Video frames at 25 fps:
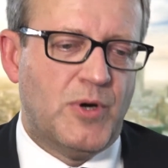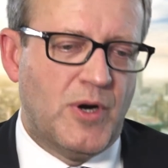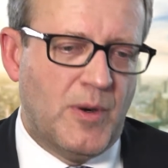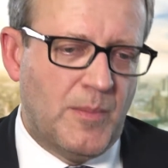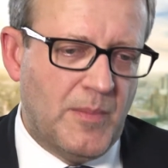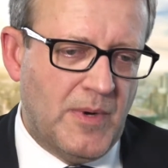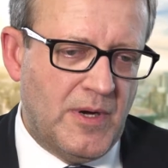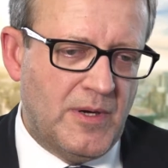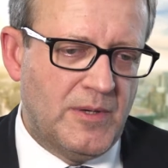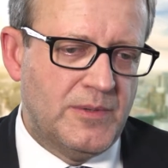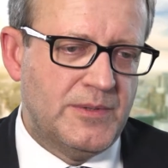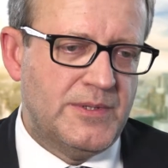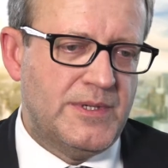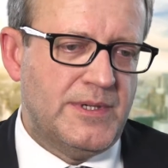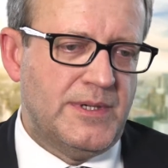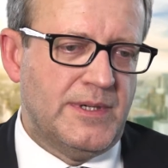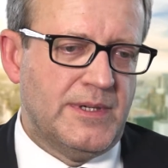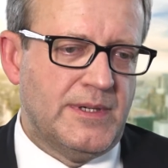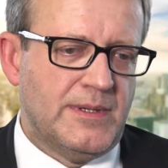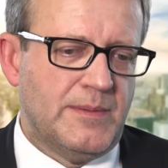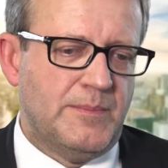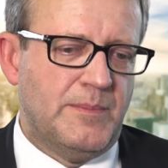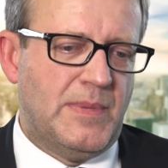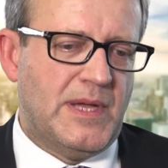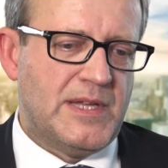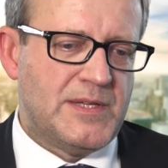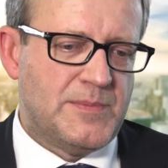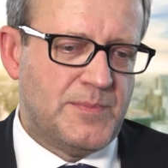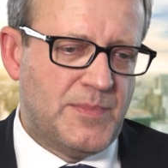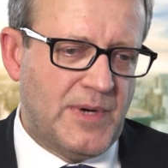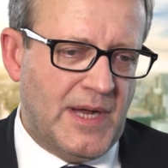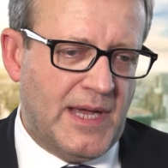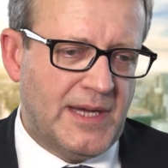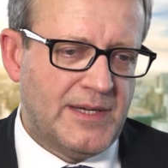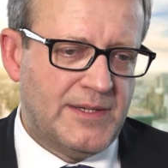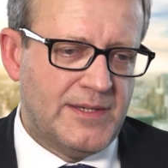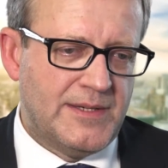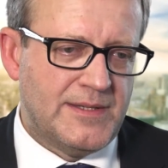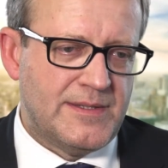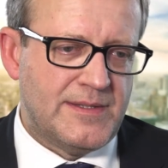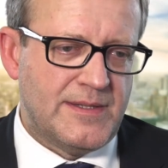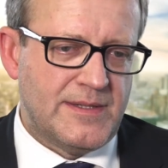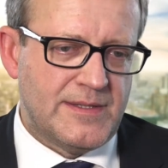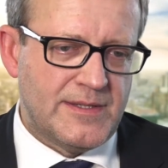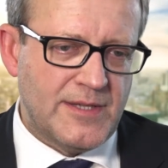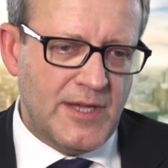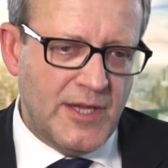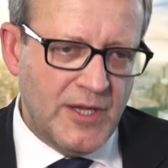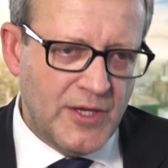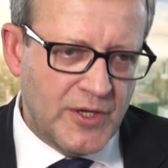promoting best
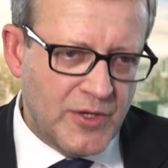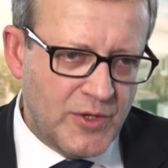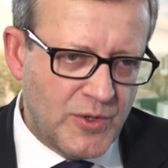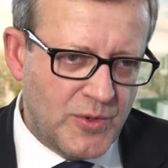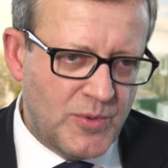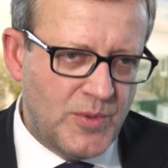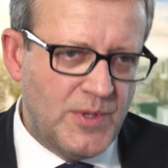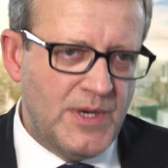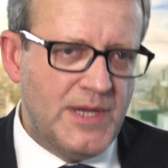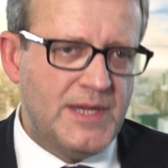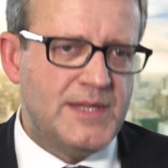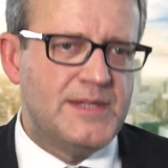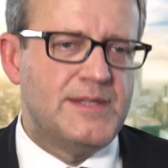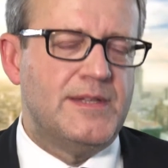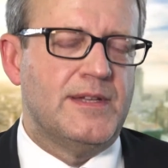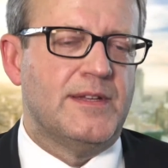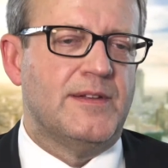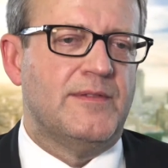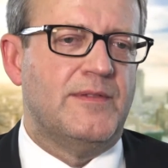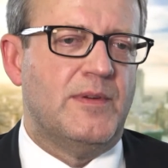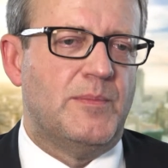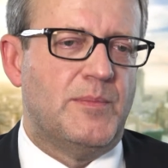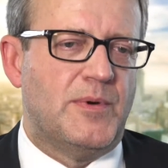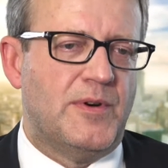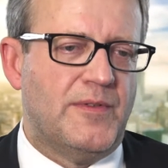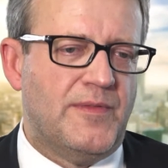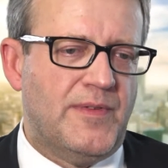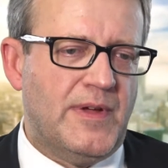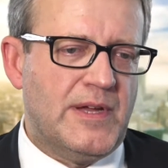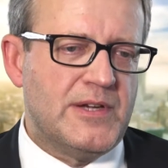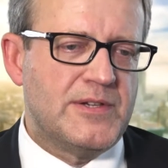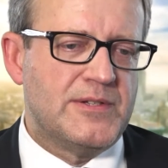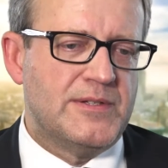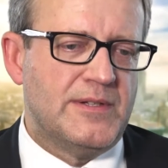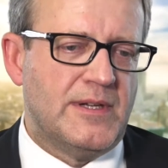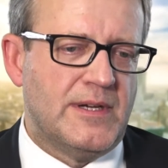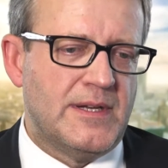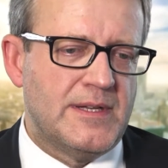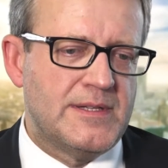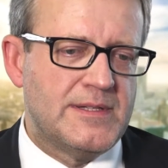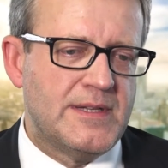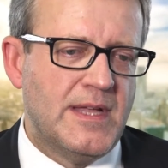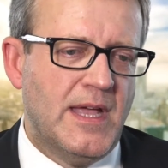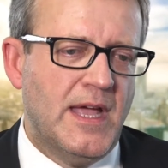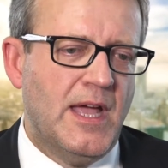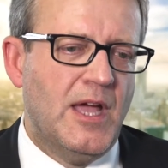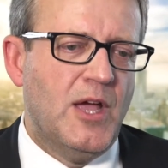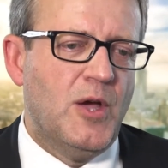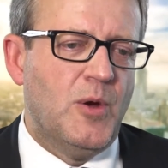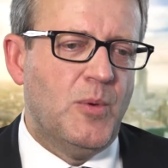practices, increasing the professionalism,